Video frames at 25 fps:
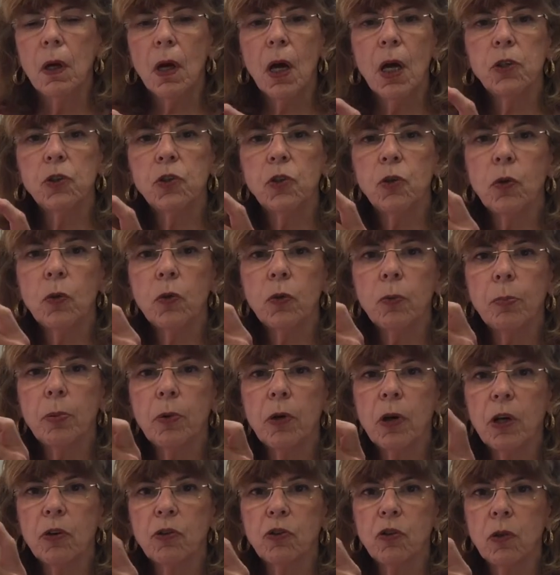A
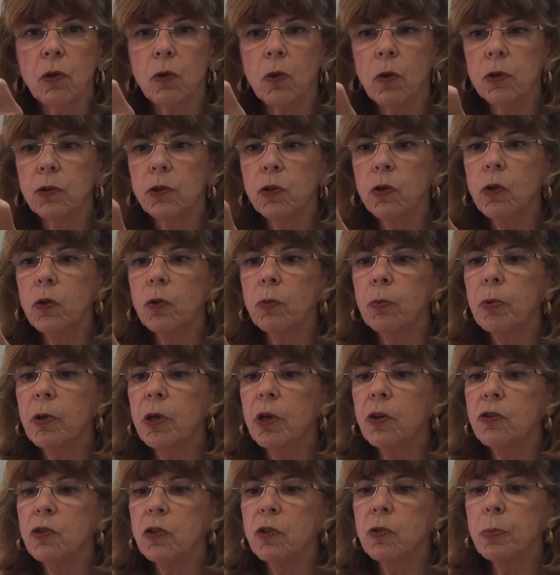toothbrush. An old
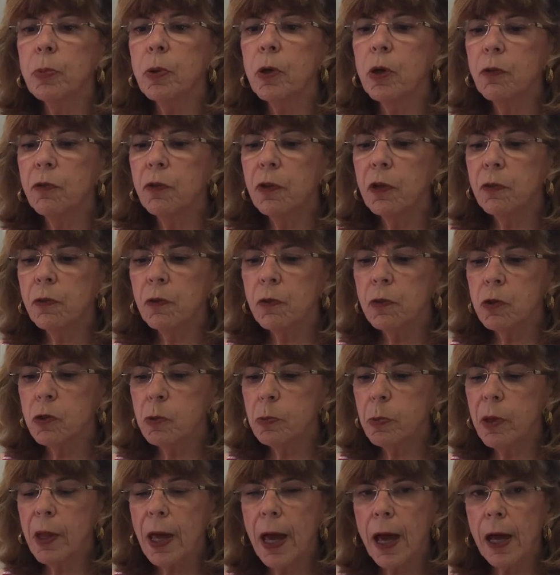toothbrush is perfect for
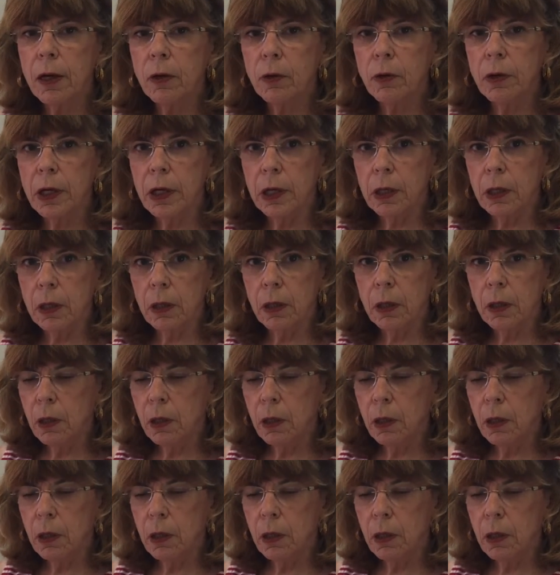splattering.